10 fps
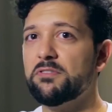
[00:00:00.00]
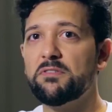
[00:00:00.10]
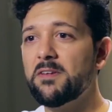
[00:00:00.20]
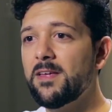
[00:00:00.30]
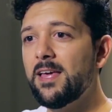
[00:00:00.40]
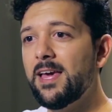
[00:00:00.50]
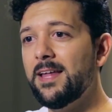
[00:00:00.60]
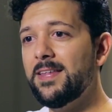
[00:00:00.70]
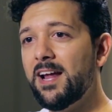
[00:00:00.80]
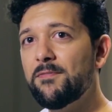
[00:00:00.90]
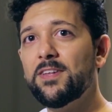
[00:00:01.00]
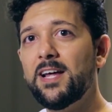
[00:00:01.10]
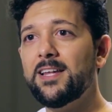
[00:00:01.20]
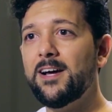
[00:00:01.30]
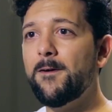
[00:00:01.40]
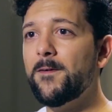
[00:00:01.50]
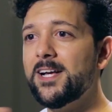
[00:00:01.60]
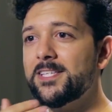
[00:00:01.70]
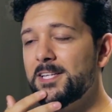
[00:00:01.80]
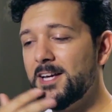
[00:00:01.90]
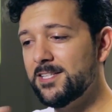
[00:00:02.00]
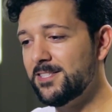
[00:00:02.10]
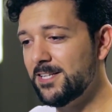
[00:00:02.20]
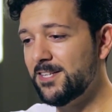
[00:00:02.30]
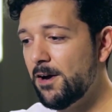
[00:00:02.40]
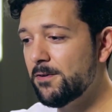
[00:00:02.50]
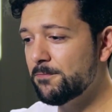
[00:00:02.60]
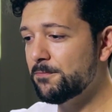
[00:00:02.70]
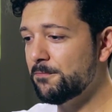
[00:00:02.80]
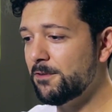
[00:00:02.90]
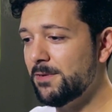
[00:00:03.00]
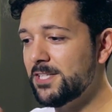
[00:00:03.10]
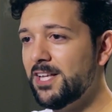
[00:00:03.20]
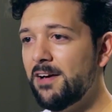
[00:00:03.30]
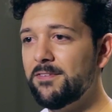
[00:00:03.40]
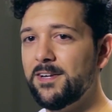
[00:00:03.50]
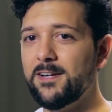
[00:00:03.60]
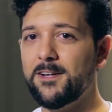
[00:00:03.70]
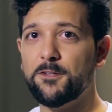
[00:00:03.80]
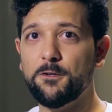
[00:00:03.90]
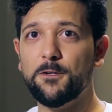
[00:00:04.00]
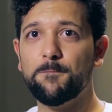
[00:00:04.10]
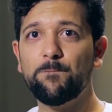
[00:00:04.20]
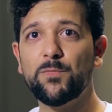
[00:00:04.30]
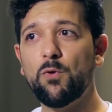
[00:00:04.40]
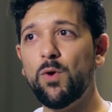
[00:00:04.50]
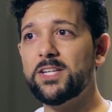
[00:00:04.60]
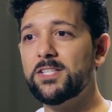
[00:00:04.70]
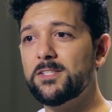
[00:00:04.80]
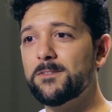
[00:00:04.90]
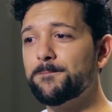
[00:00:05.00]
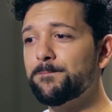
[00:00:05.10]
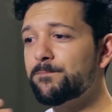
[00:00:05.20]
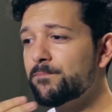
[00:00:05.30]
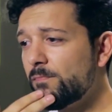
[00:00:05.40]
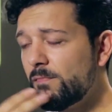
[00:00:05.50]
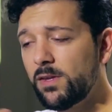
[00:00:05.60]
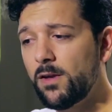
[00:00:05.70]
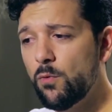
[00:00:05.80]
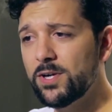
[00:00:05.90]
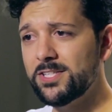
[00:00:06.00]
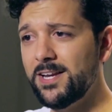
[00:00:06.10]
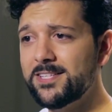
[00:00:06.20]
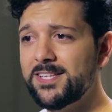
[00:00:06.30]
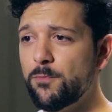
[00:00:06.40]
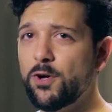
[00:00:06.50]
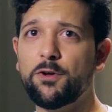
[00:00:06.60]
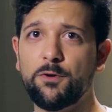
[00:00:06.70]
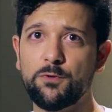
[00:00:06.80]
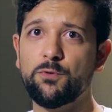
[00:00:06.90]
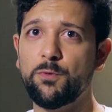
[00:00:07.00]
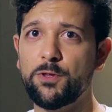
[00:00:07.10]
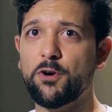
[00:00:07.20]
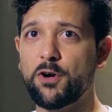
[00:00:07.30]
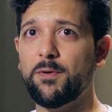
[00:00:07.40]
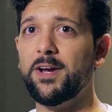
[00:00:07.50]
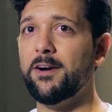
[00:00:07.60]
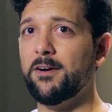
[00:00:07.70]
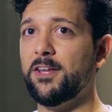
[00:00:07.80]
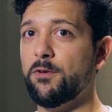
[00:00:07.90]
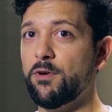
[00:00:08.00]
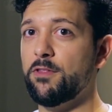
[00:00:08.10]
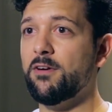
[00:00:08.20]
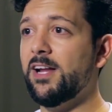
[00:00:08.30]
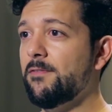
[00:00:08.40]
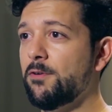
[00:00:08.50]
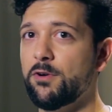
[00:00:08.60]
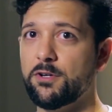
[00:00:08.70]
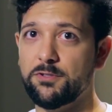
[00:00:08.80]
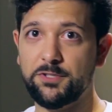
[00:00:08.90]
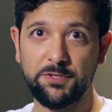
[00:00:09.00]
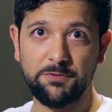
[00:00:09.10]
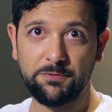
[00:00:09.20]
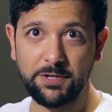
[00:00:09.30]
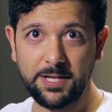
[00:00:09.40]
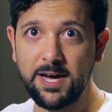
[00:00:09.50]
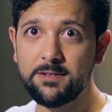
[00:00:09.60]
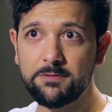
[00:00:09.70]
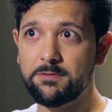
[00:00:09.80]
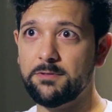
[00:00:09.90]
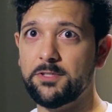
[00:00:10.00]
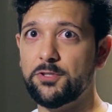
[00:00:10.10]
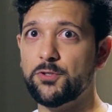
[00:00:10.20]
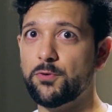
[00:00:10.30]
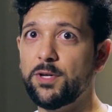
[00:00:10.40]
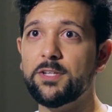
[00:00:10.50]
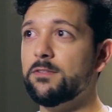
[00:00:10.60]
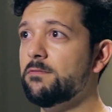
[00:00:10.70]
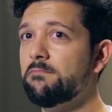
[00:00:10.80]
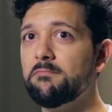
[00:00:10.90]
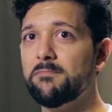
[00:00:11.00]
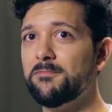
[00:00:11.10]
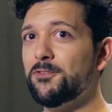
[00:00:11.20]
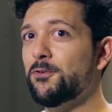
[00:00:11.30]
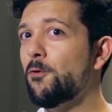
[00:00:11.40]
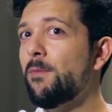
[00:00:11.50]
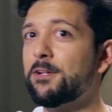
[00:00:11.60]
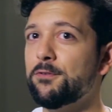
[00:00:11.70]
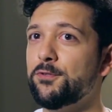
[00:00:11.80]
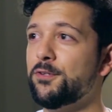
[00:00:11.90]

just, and then after that, I, I, sat, I sat down with myself, and I thought, what's, what's the next step? What do you do with your career and with your life? You want to continue doing that, or you want to just quit and, you know, go back to